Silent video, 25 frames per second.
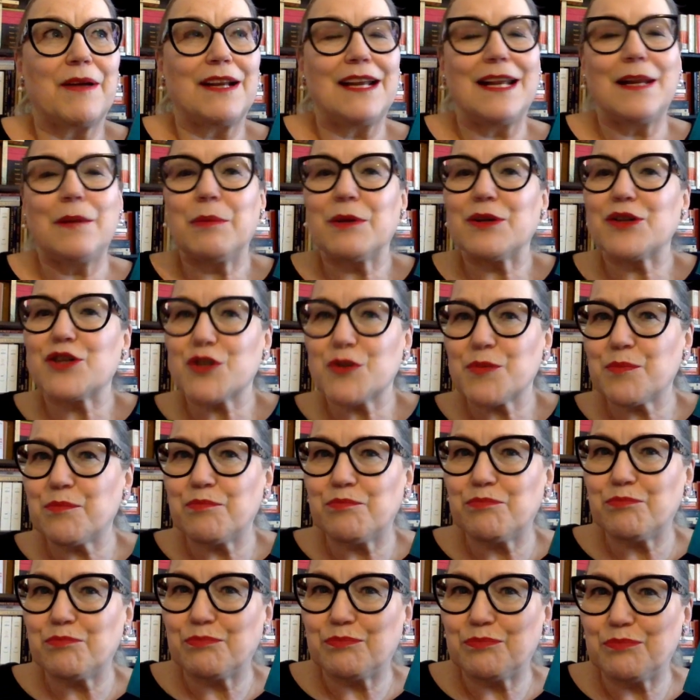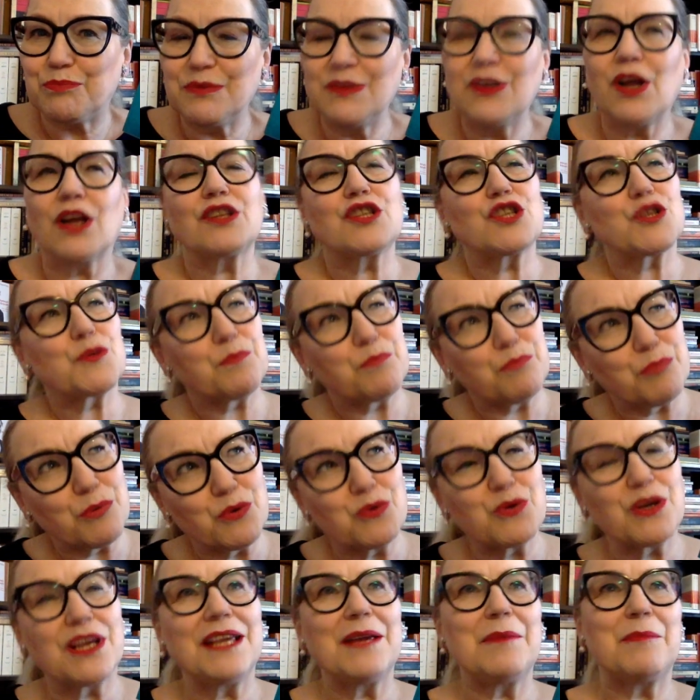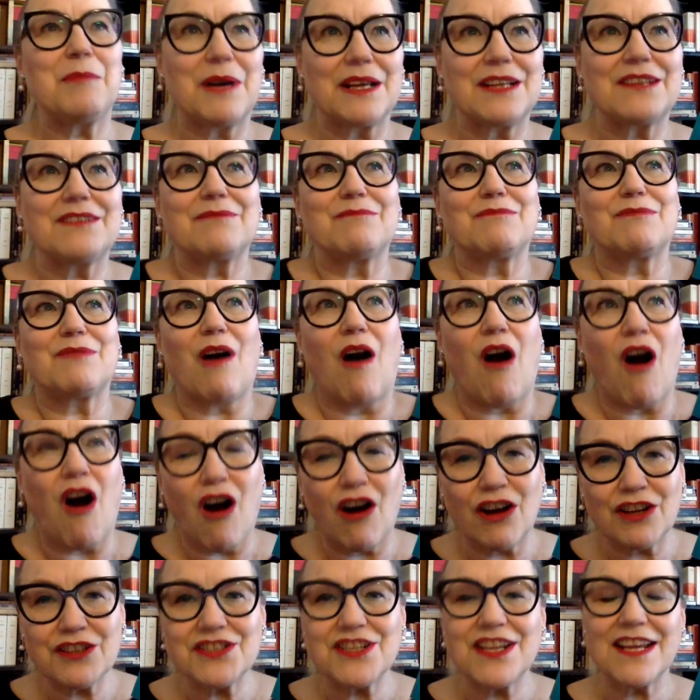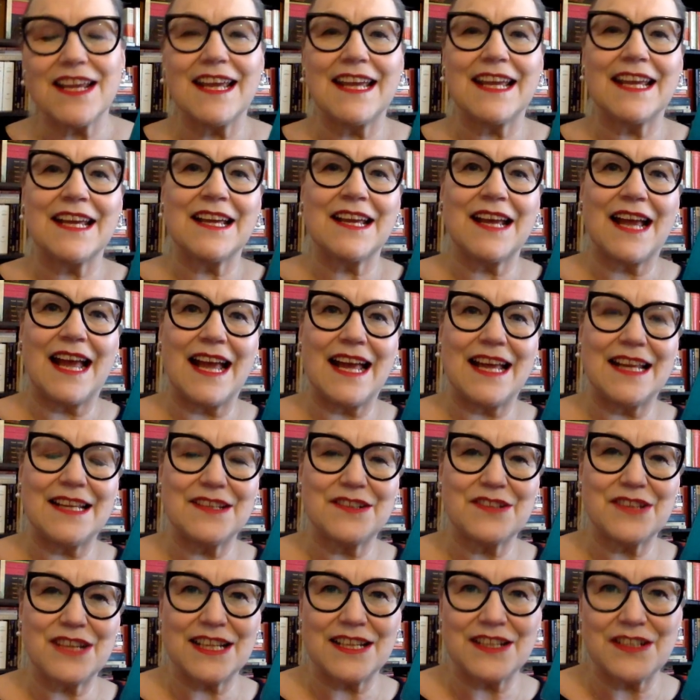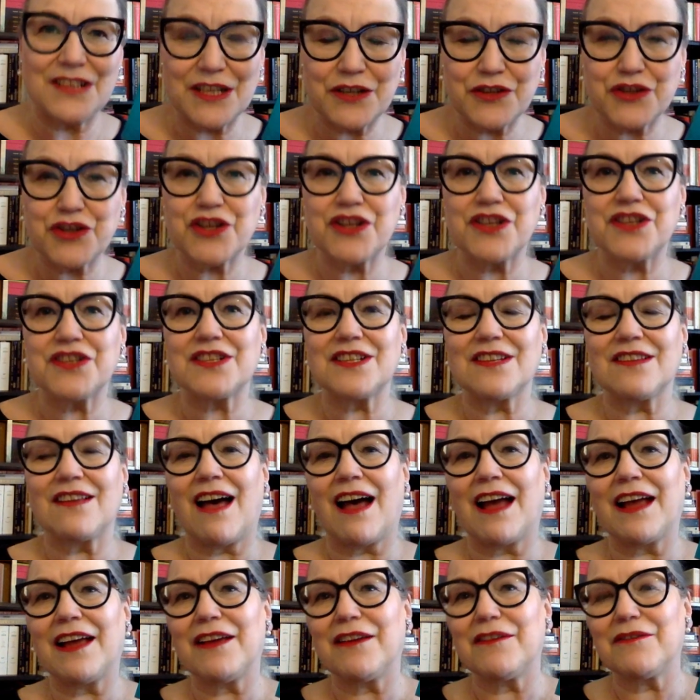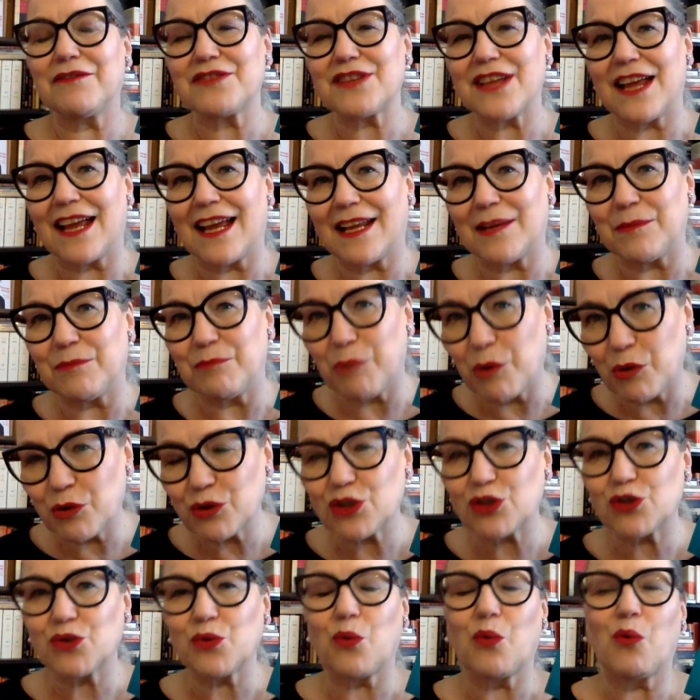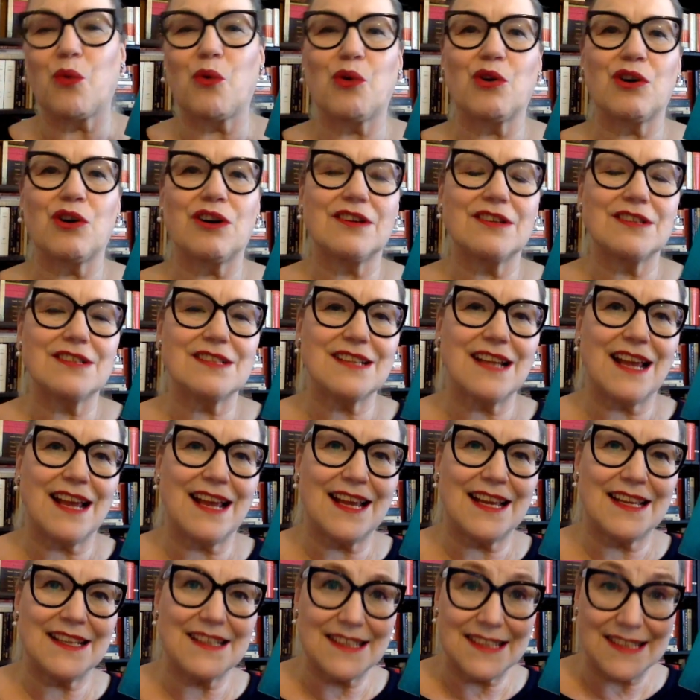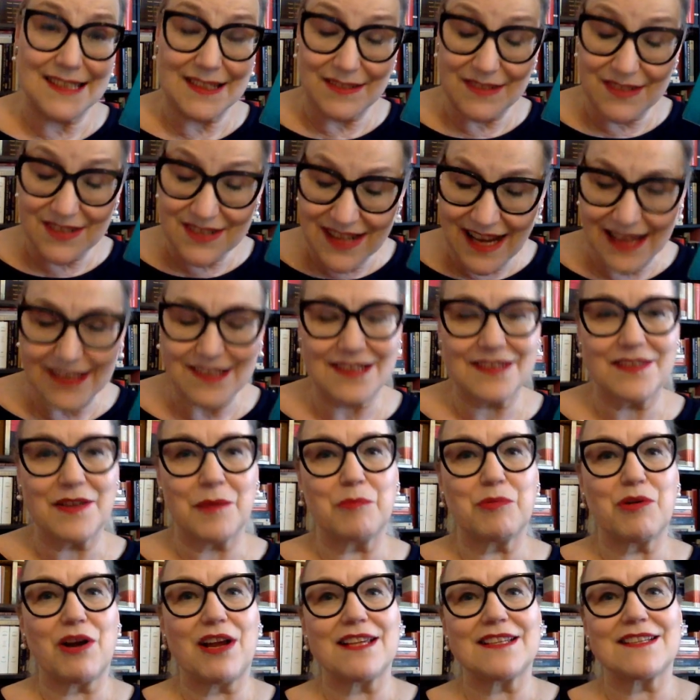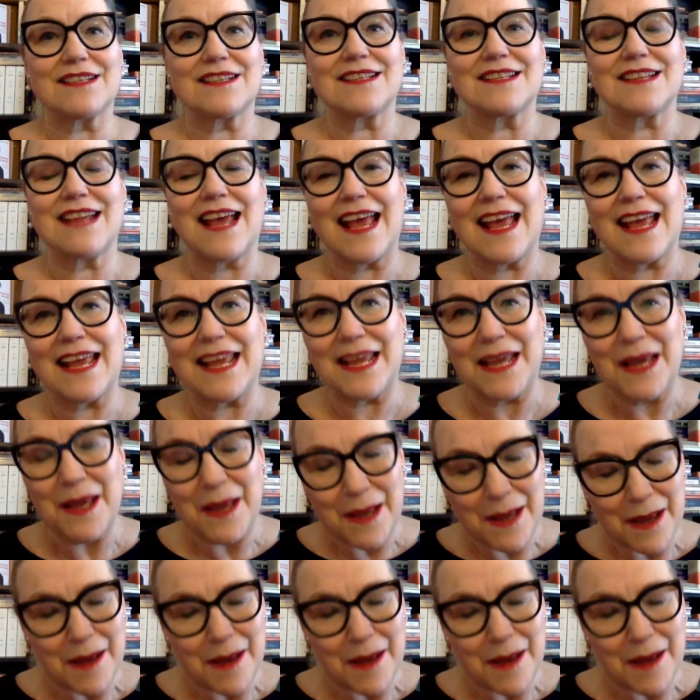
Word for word: a little bit sp- not spooky but haunting and indigenous lives and bookstores and set in the present day.